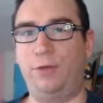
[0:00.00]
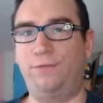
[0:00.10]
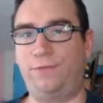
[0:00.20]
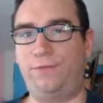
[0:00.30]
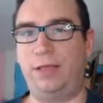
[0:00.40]
you
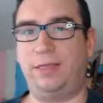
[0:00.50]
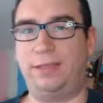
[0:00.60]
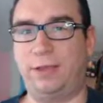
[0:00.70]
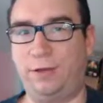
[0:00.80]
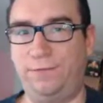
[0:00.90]
have a fight
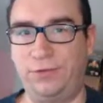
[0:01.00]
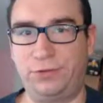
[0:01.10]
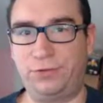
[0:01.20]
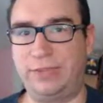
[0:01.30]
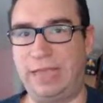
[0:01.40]
that's all
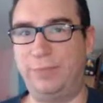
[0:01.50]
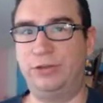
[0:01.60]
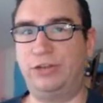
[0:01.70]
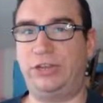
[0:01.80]
physical damage,